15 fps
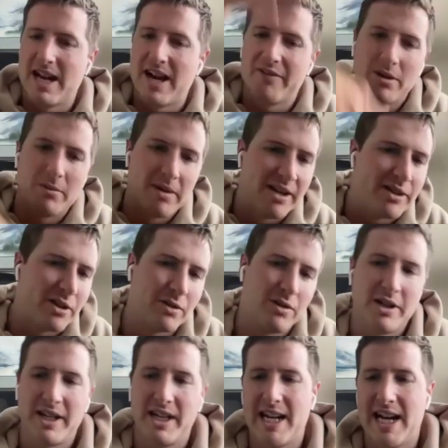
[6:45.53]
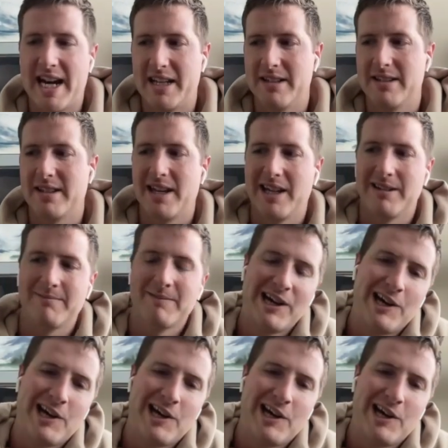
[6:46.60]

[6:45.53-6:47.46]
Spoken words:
Every month you're looking at it and saying,